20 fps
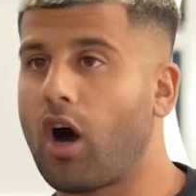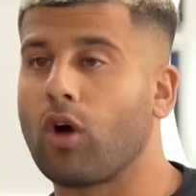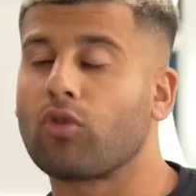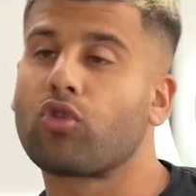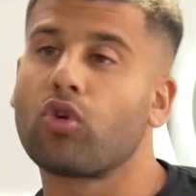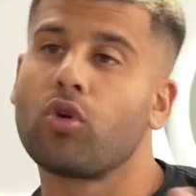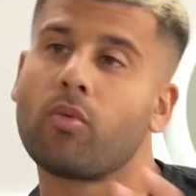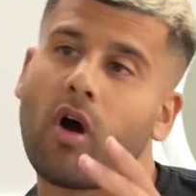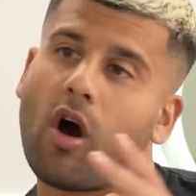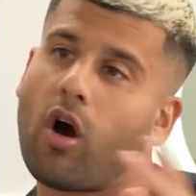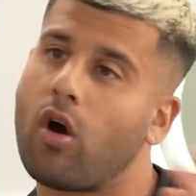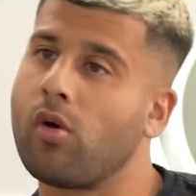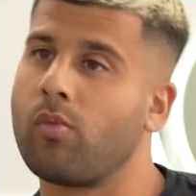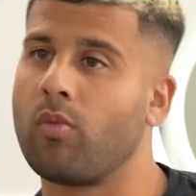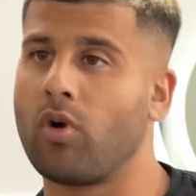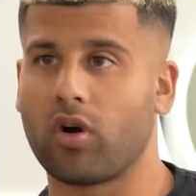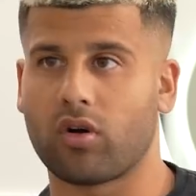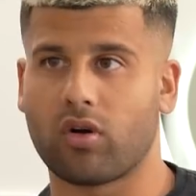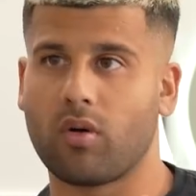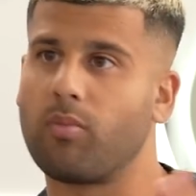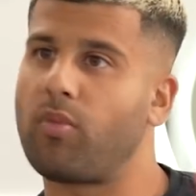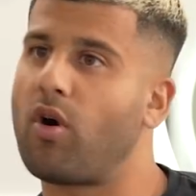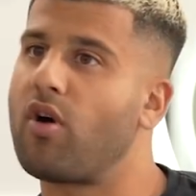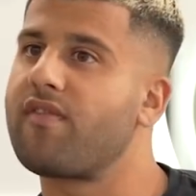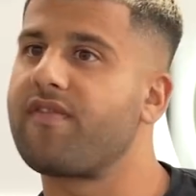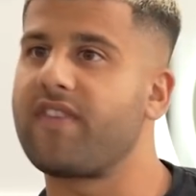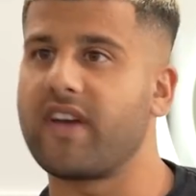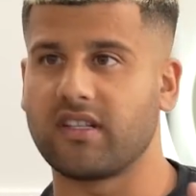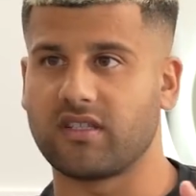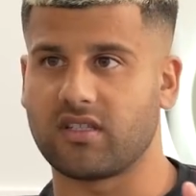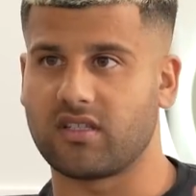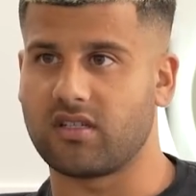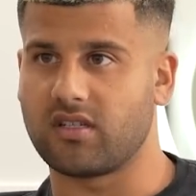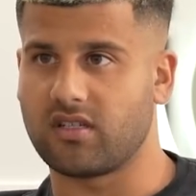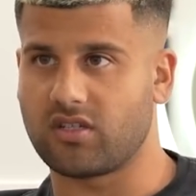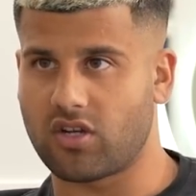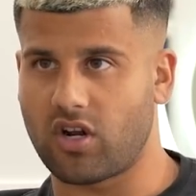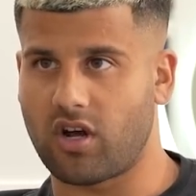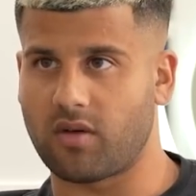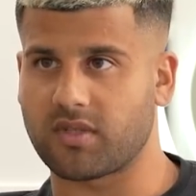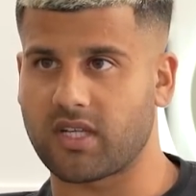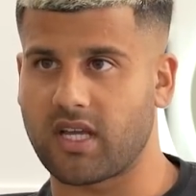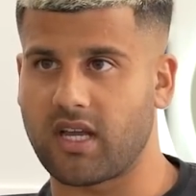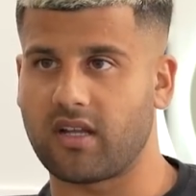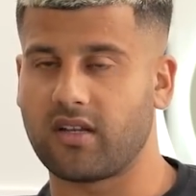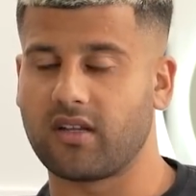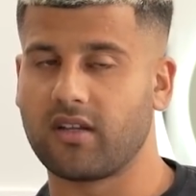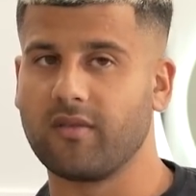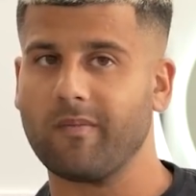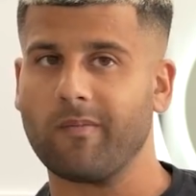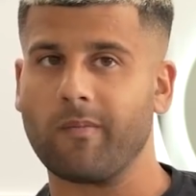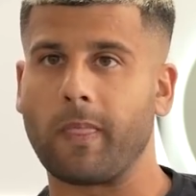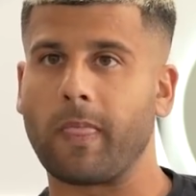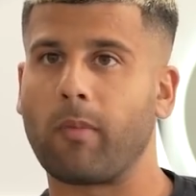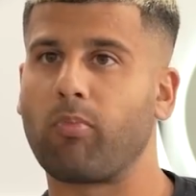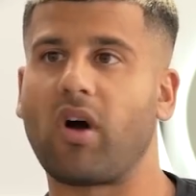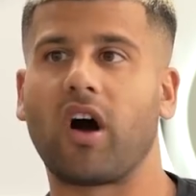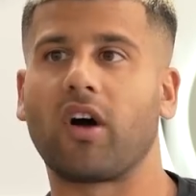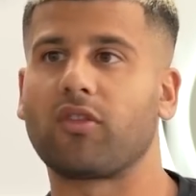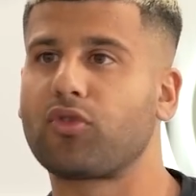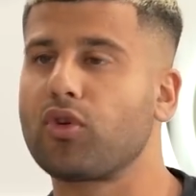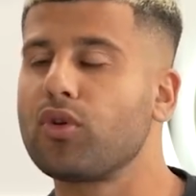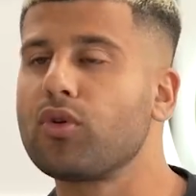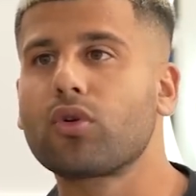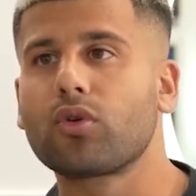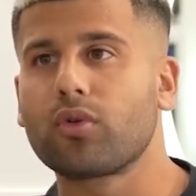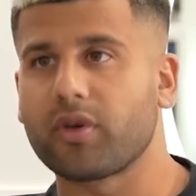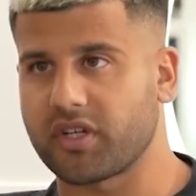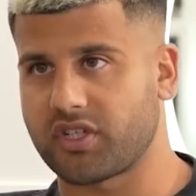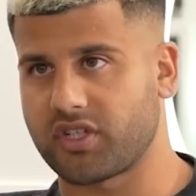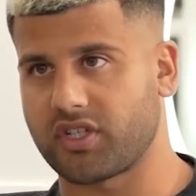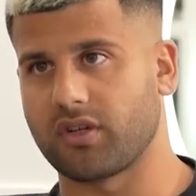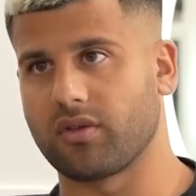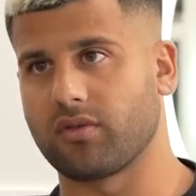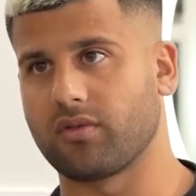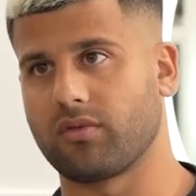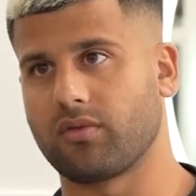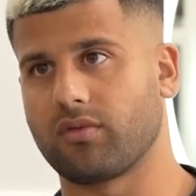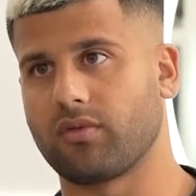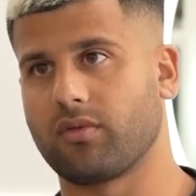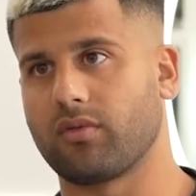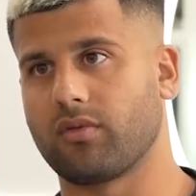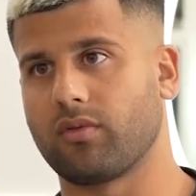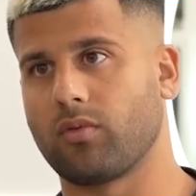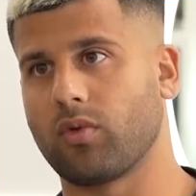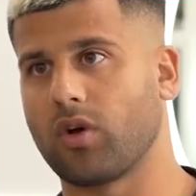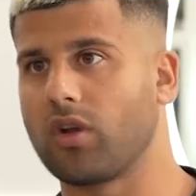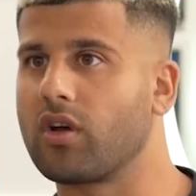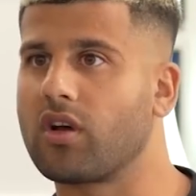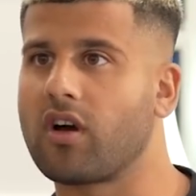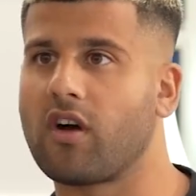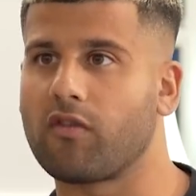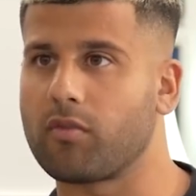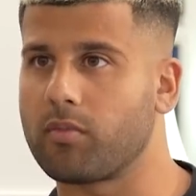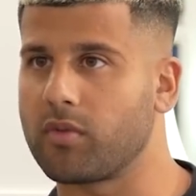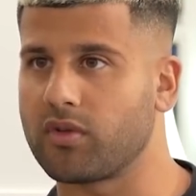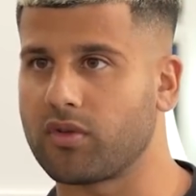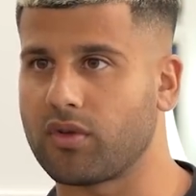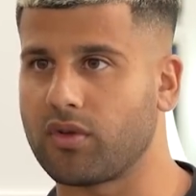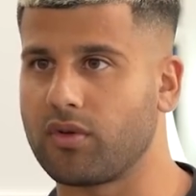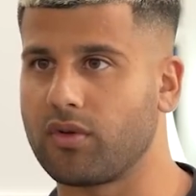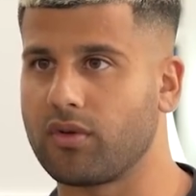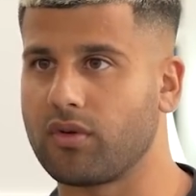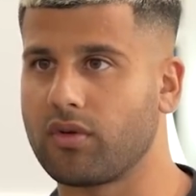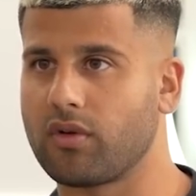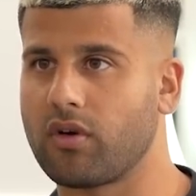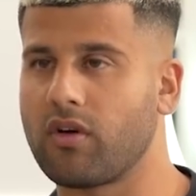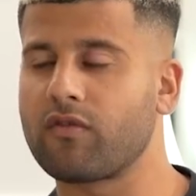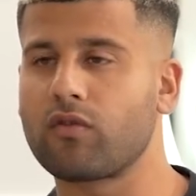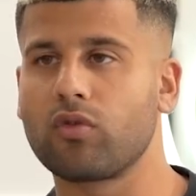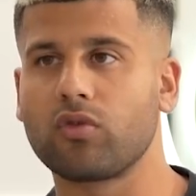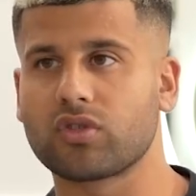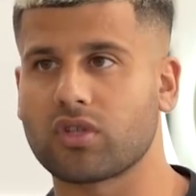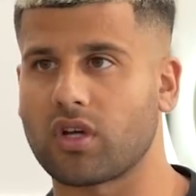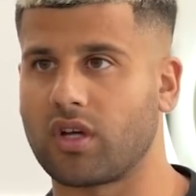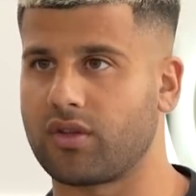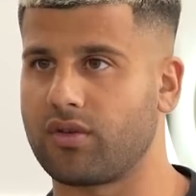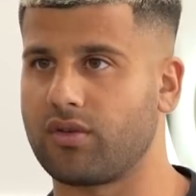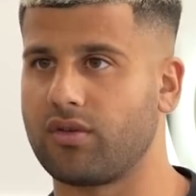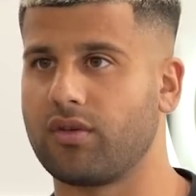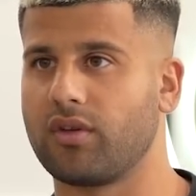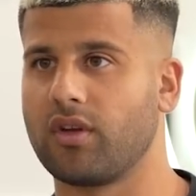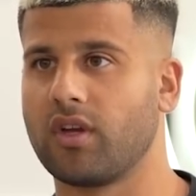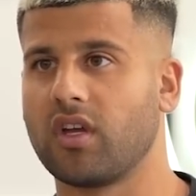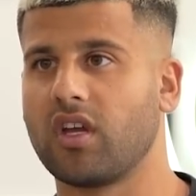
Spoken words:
I'll do my homework on both ends. Do you know what I'm saying? But I do question what the government do. Of course I do.